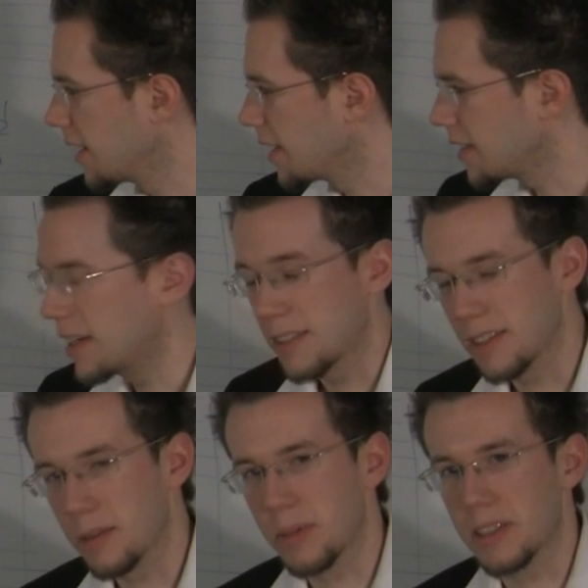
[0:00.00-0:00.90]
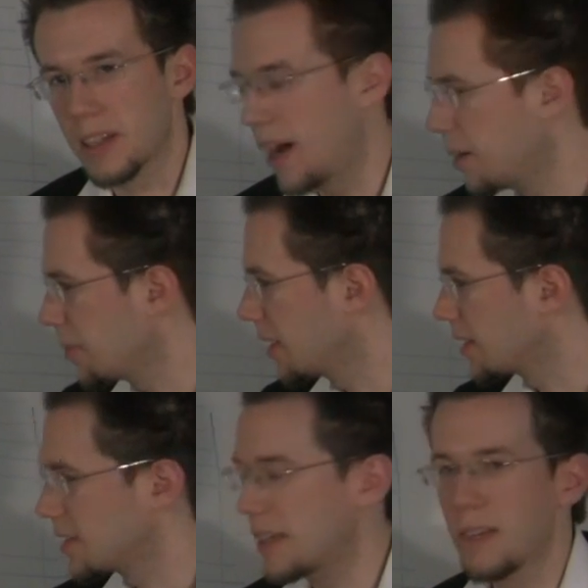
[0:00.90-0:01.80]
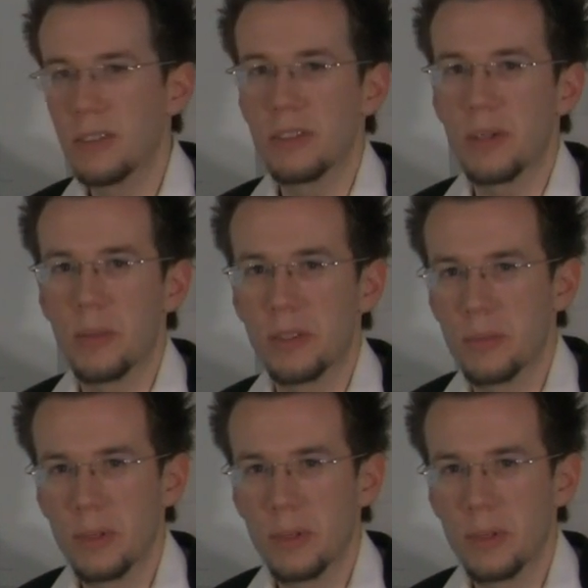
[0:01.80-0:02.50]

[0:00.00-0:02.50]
It takes a little bit of time, but it saves you so much